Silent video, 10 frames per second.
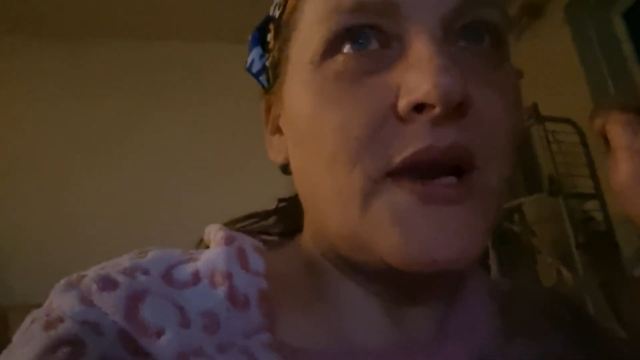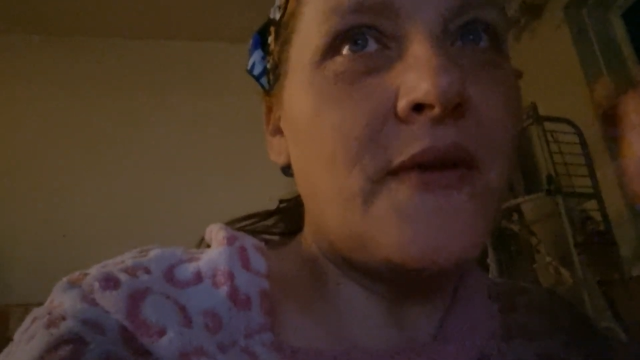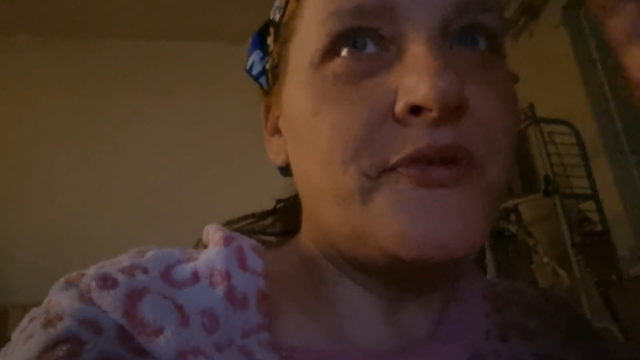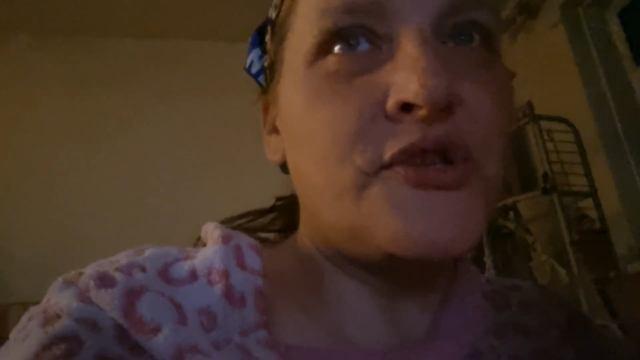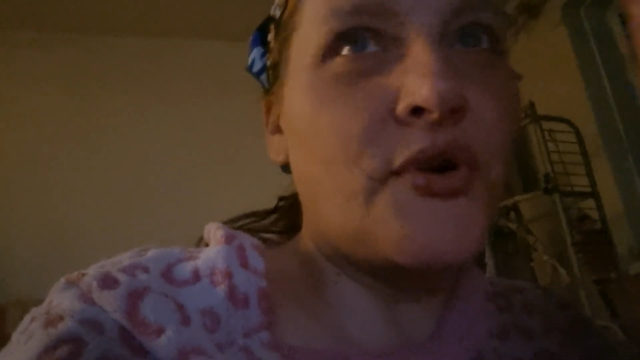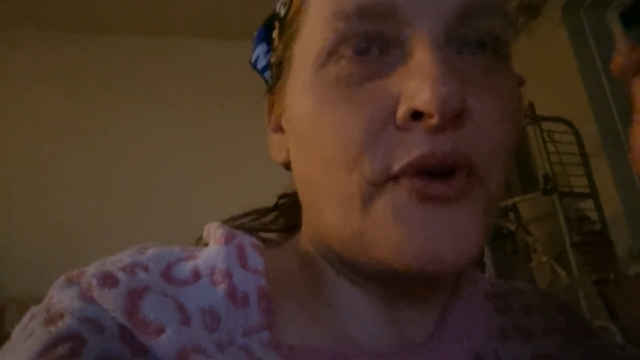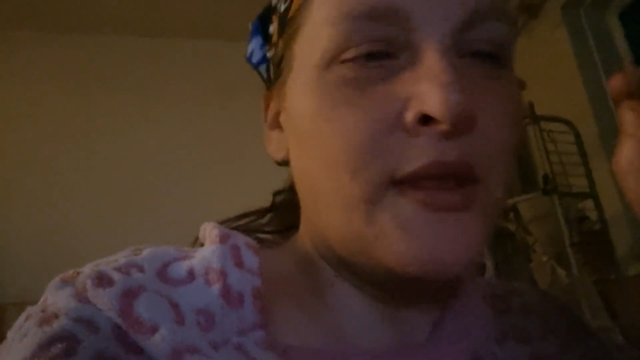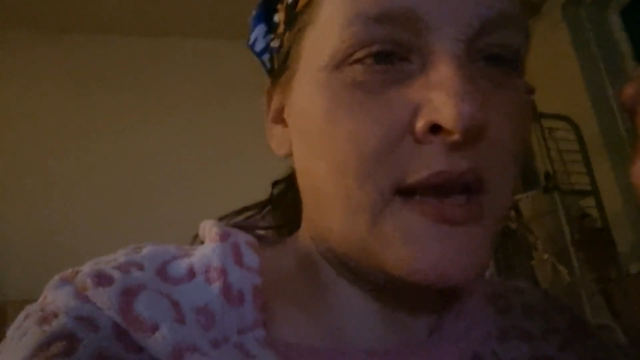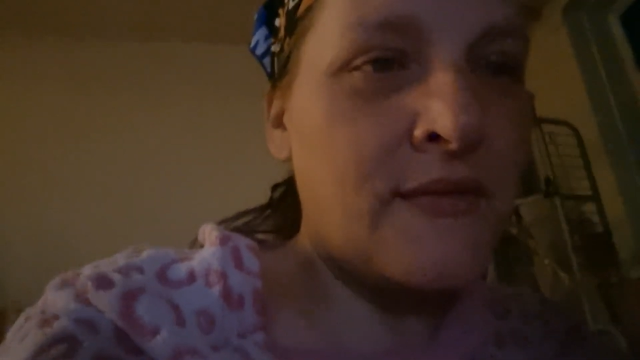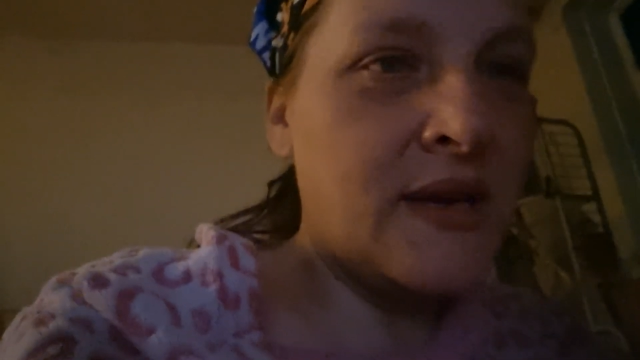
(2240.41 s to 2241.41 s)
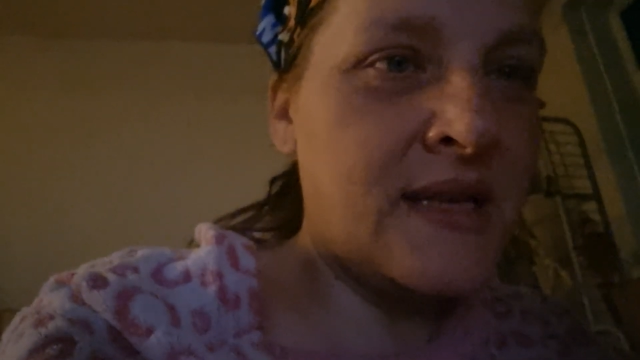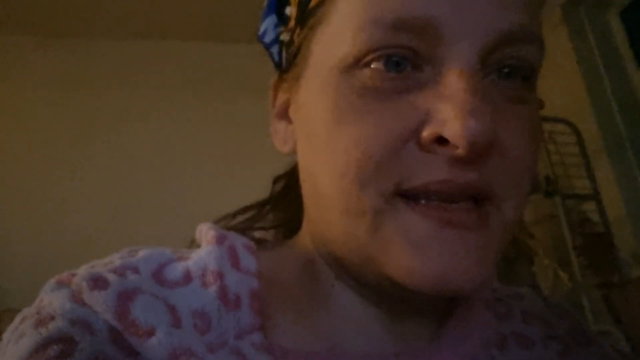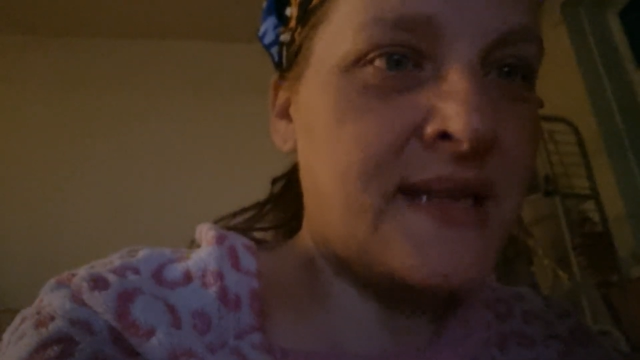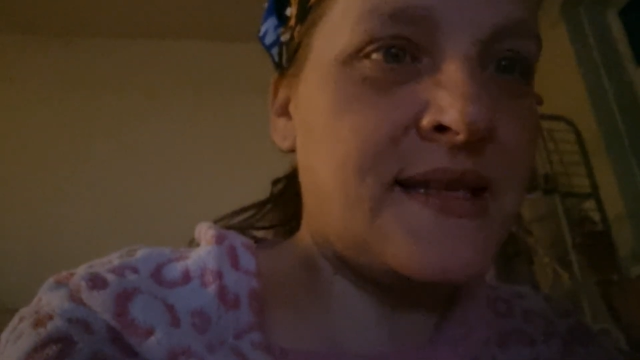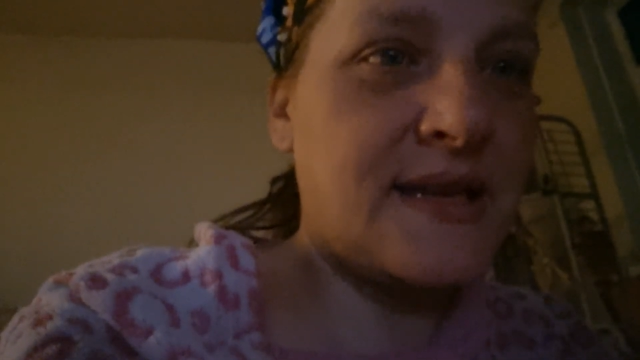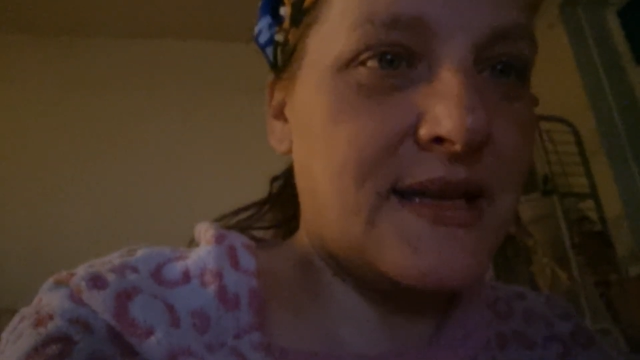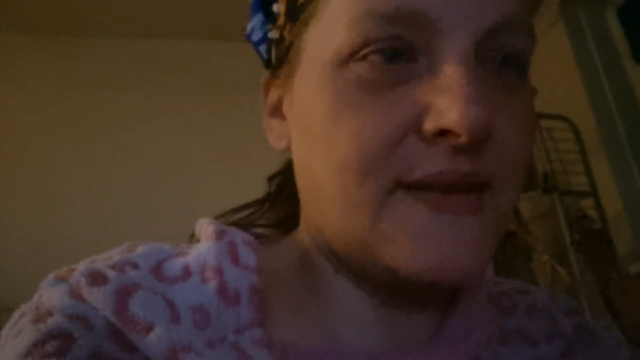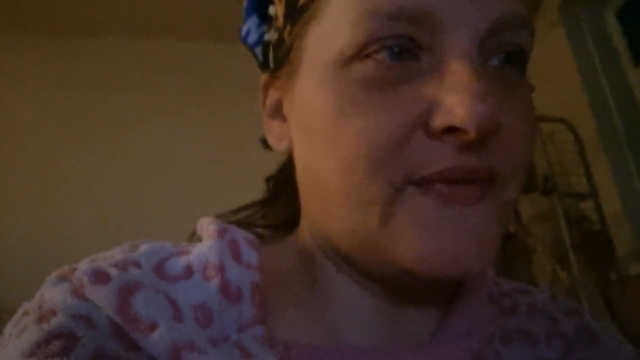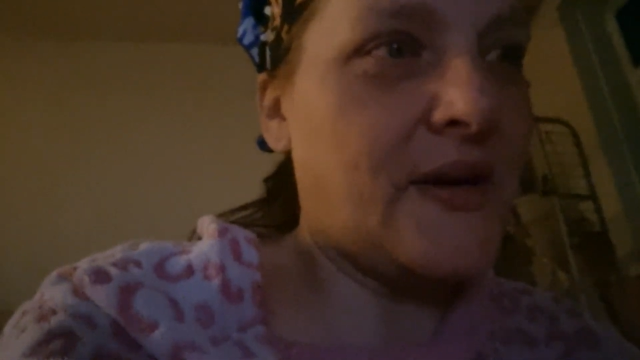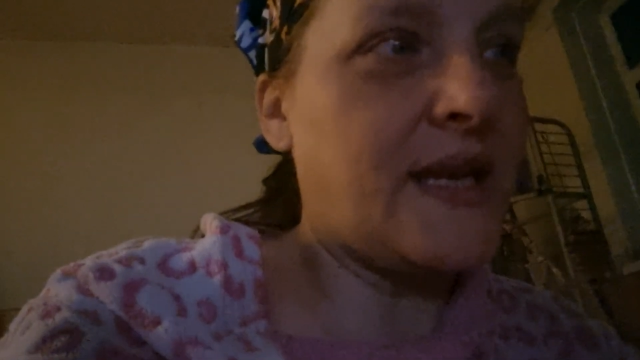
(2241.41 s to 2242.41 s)
love story that even existed in
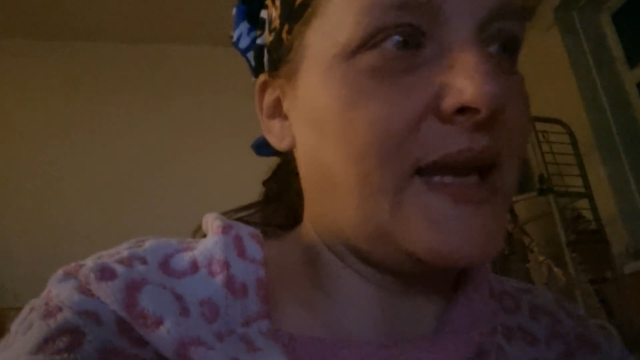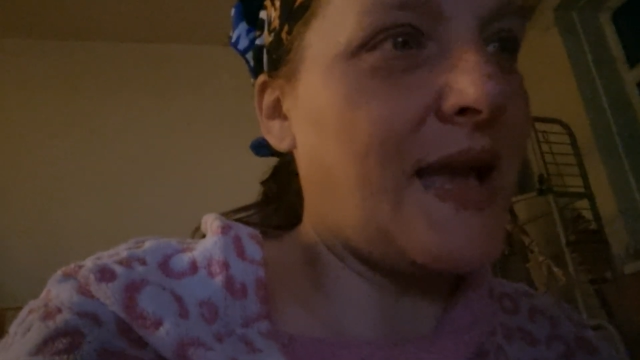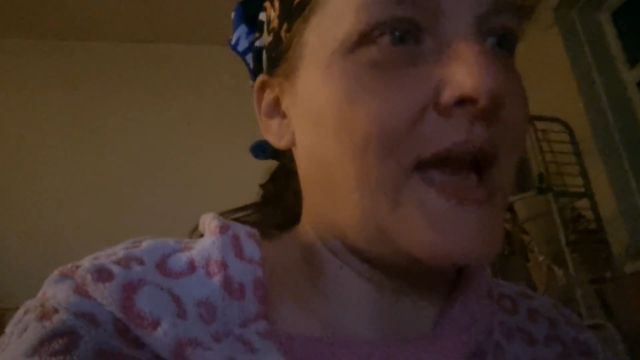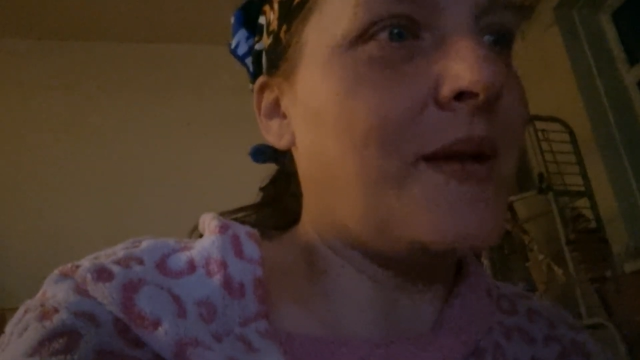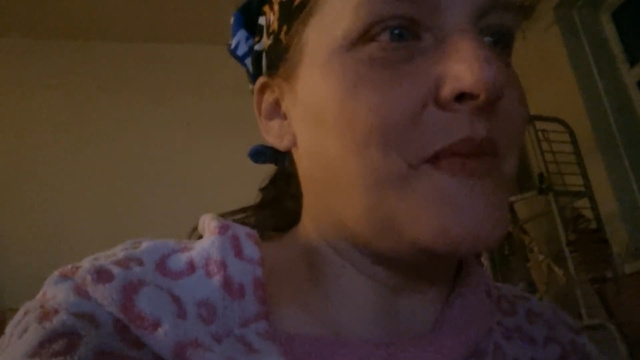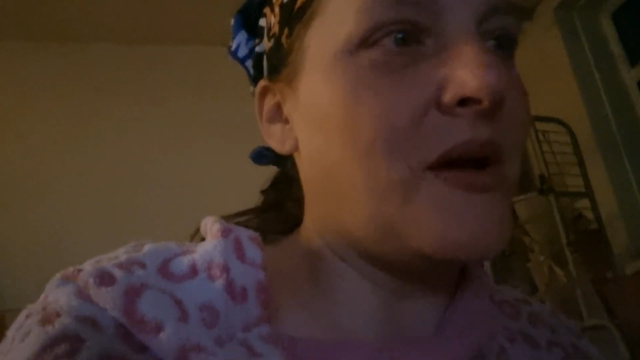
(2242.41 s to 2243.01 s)
the fucking game,